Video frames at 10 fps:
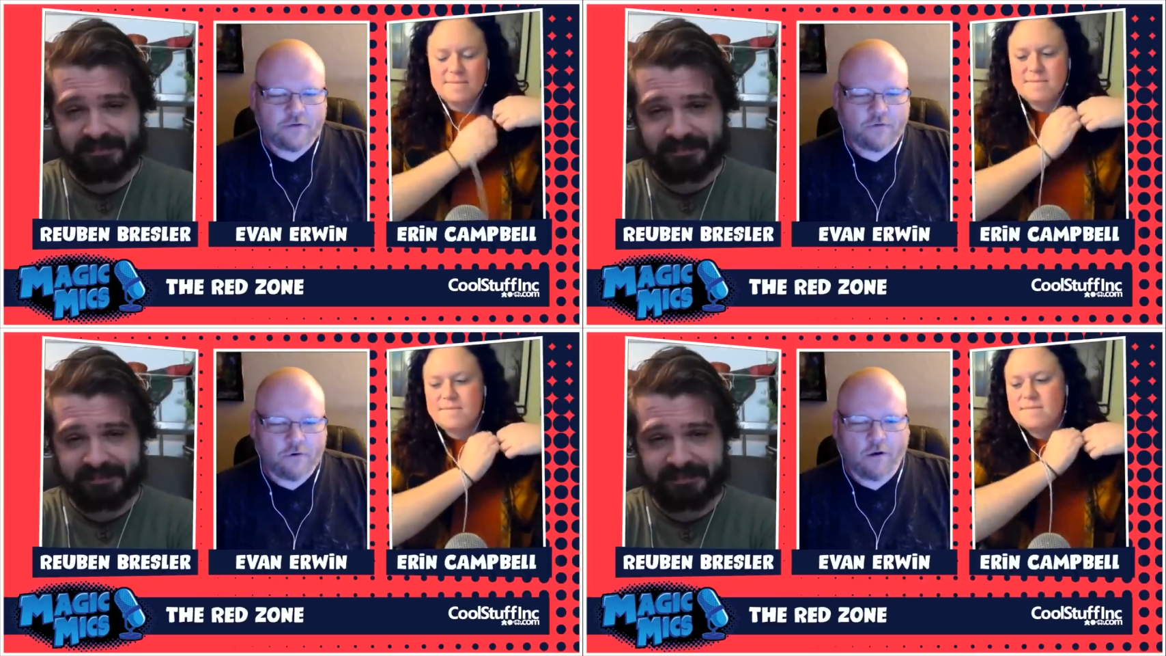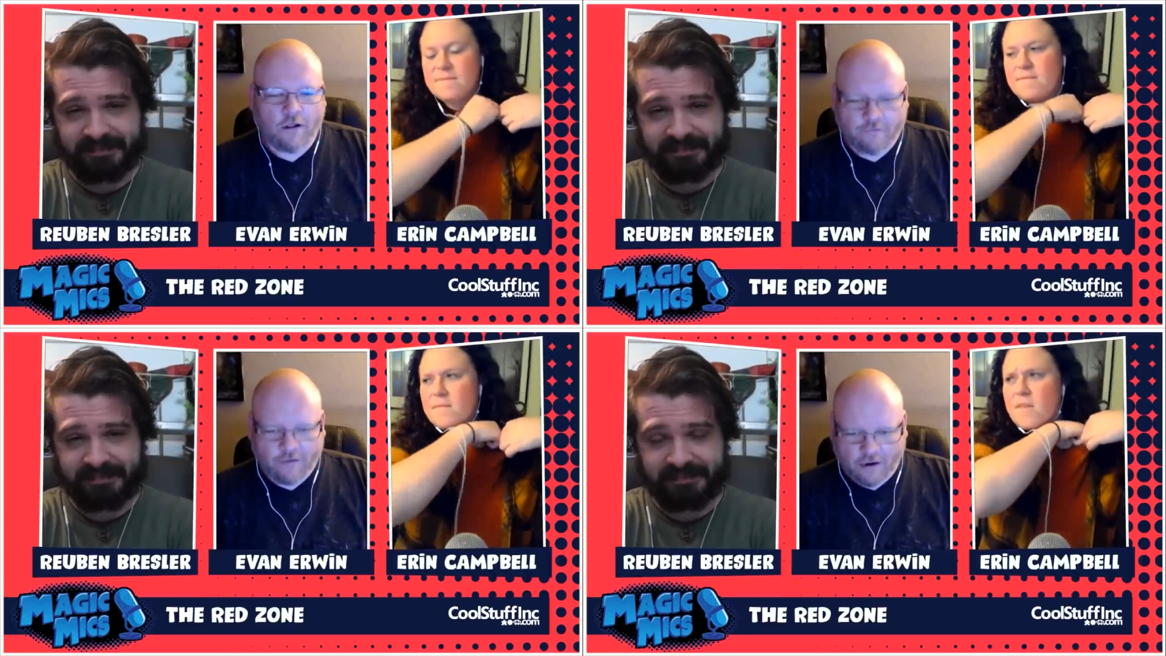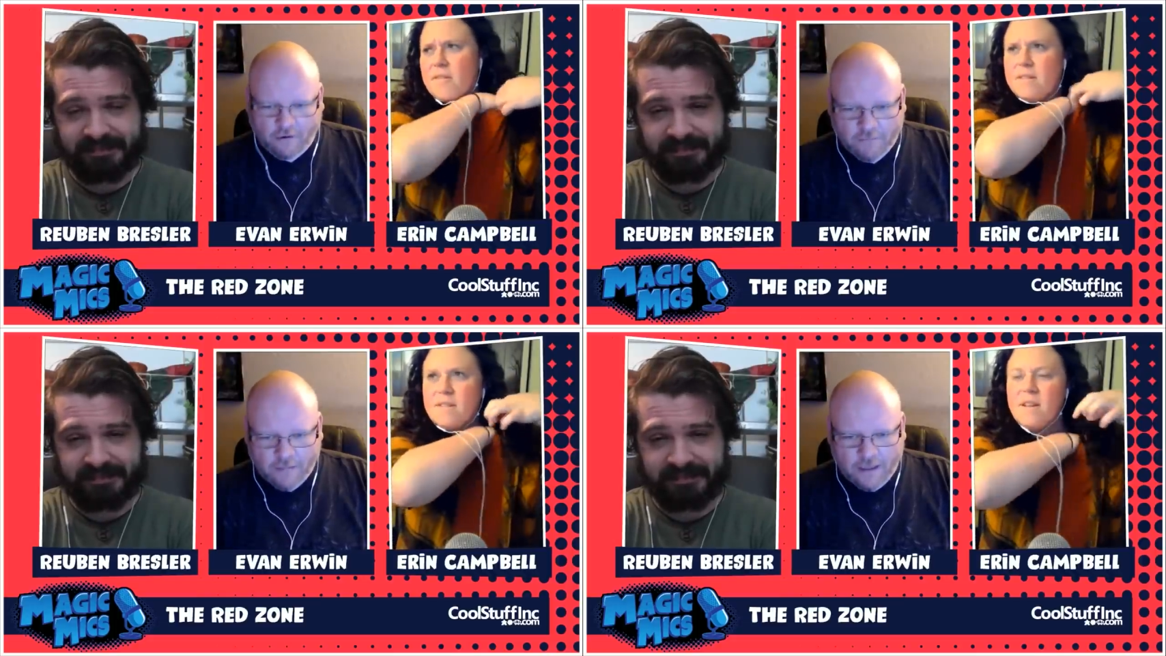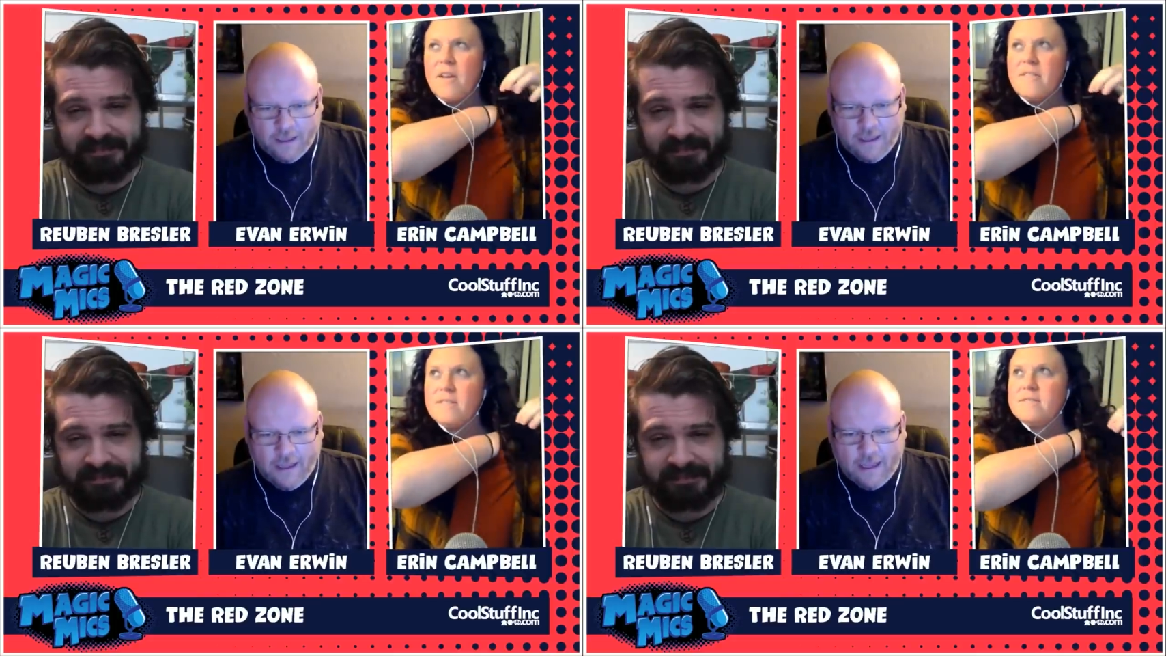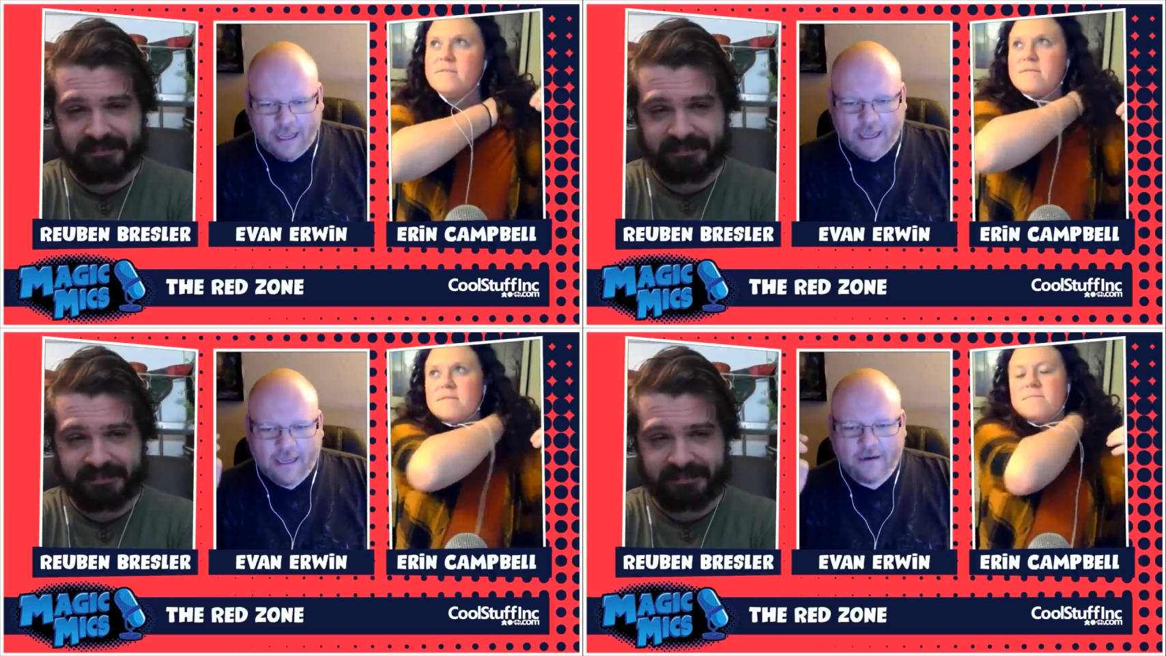Speaker 1: Tour qualifier
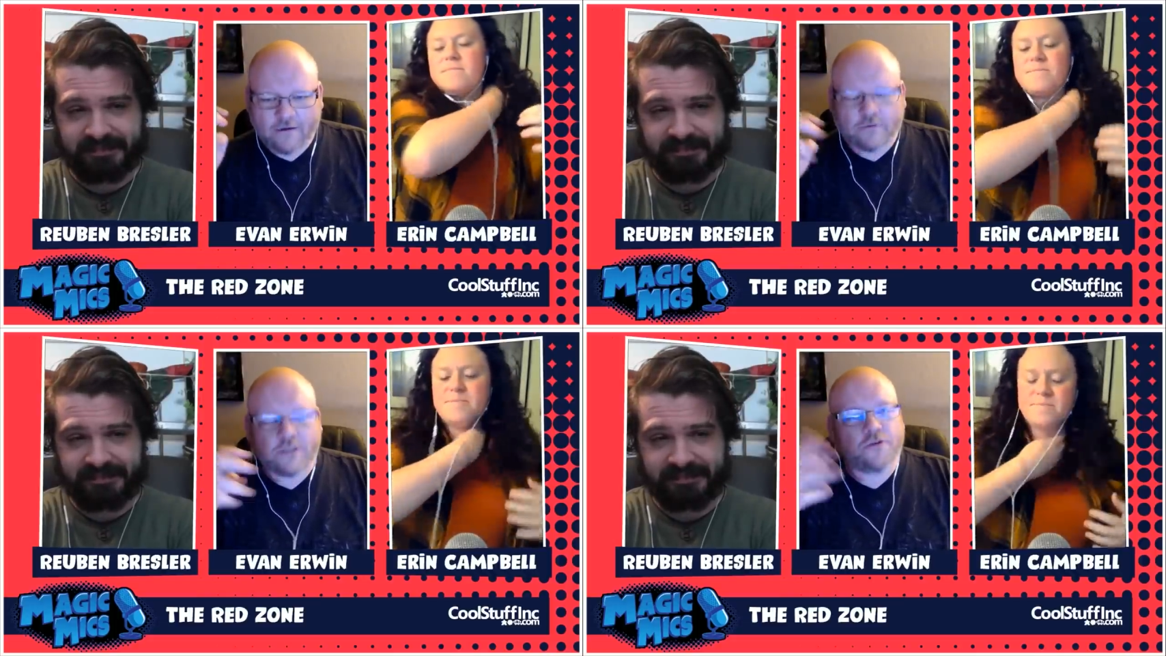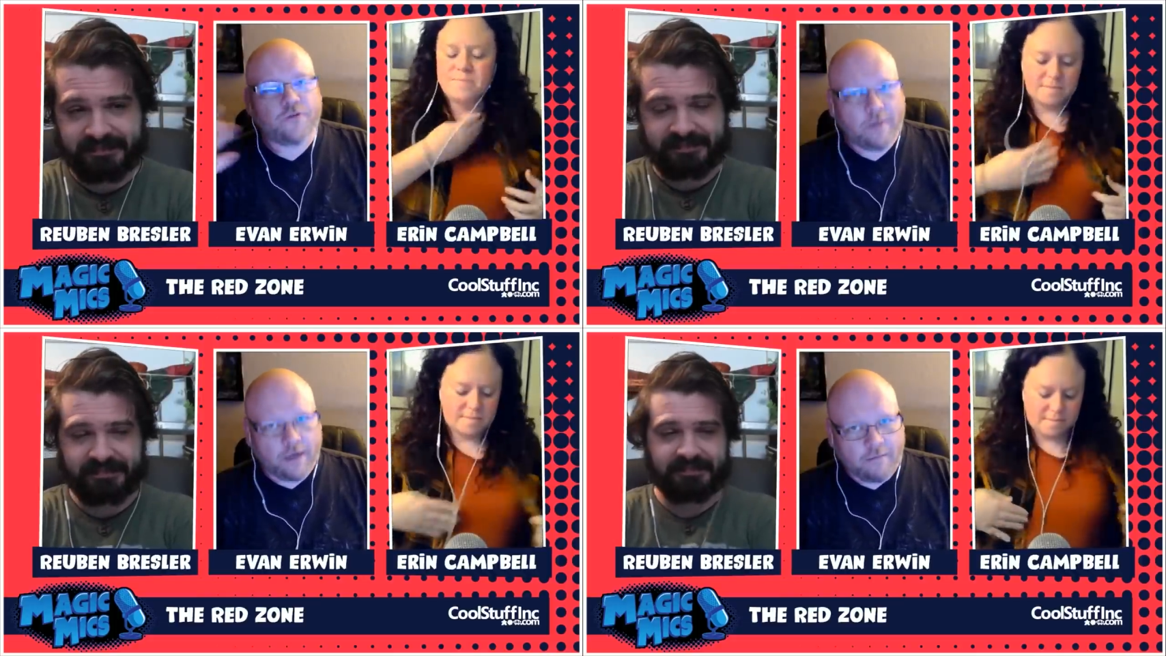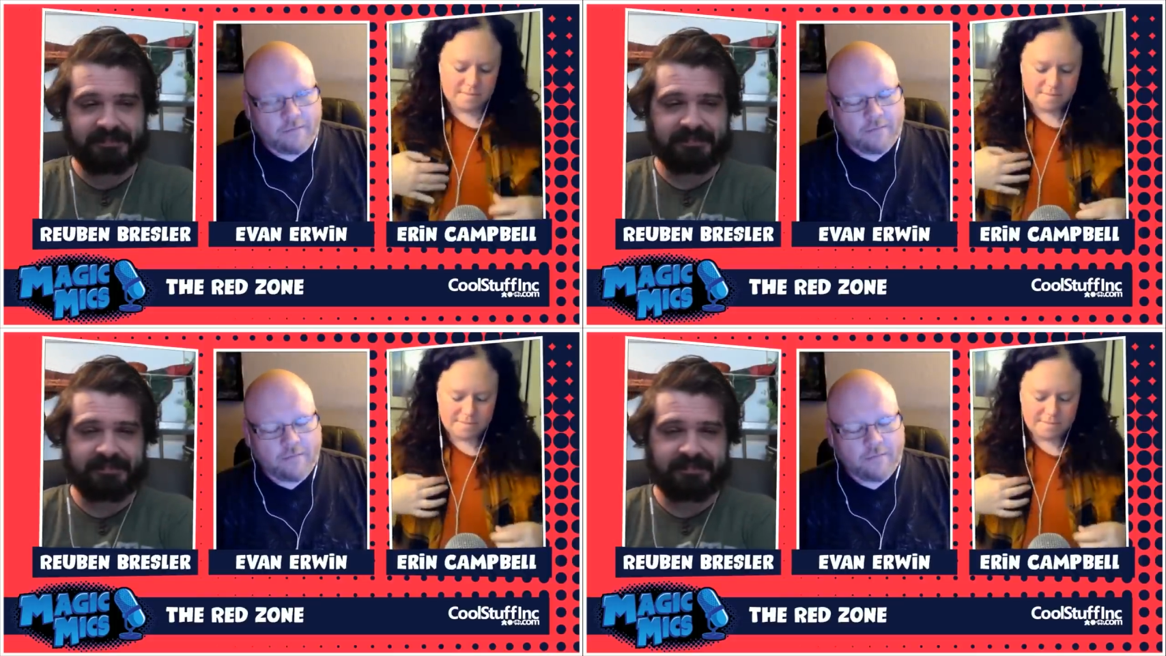and was streaming it.